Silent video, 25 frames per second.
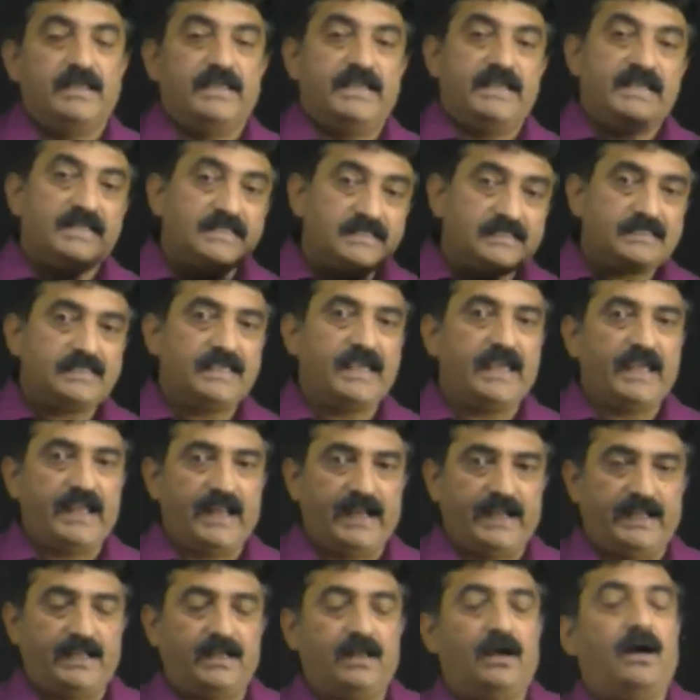S
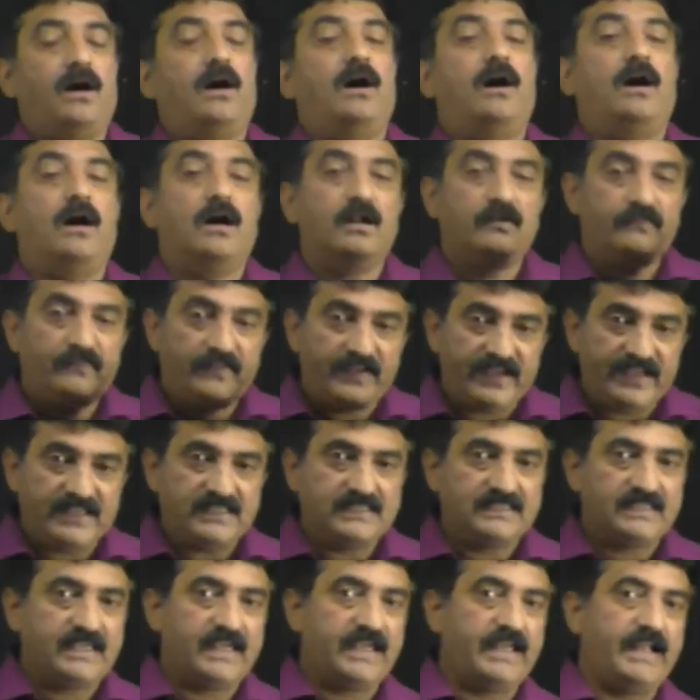gate or
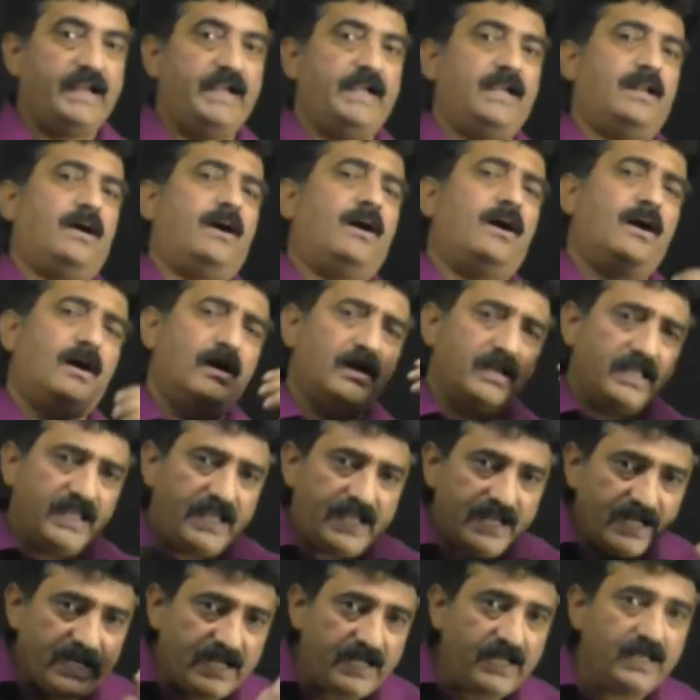phase gate or
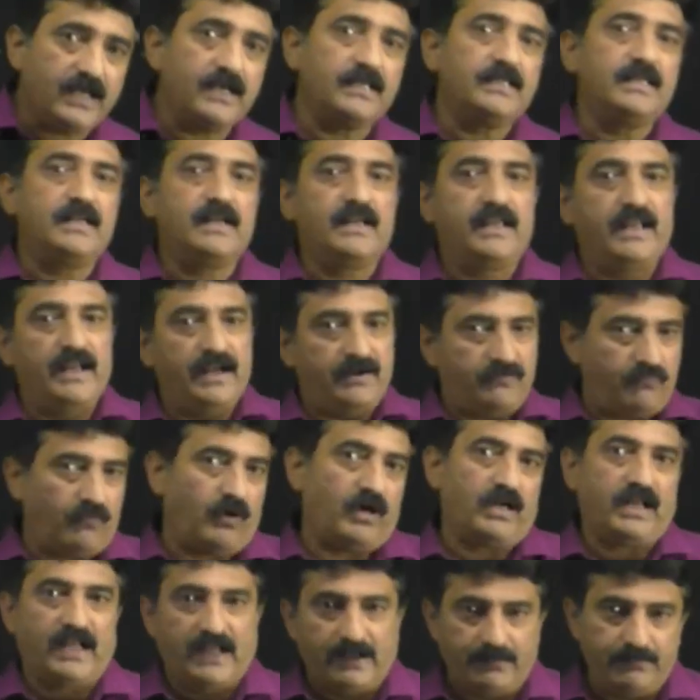any other gate
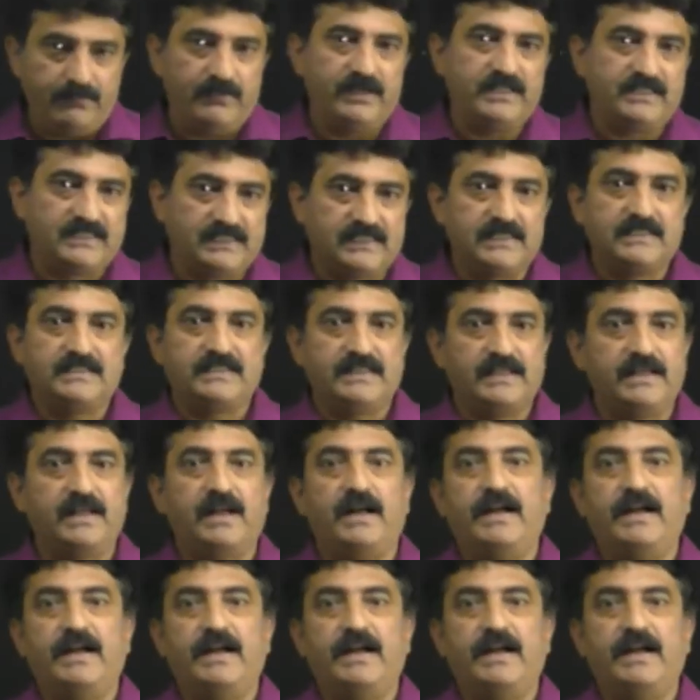what I am discussing